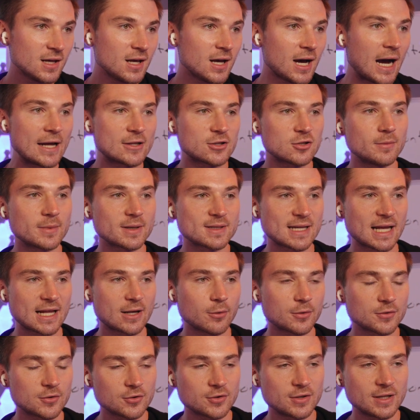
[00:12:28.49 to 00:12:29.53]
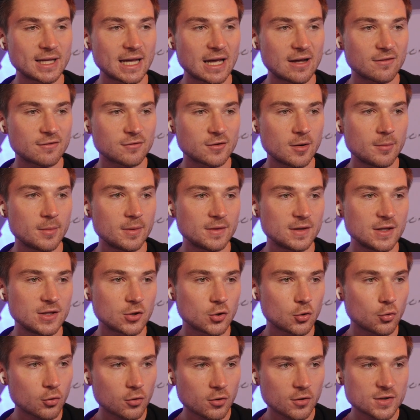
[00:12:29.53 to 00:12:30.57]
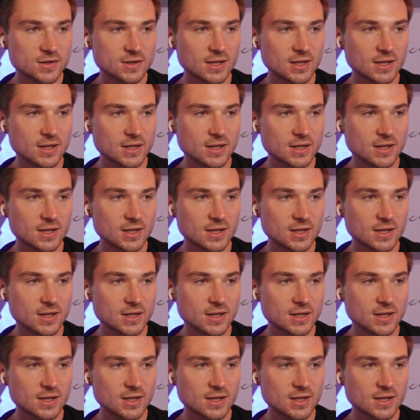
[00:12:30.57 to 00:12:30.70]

I told them exactly what they're going to get from the course.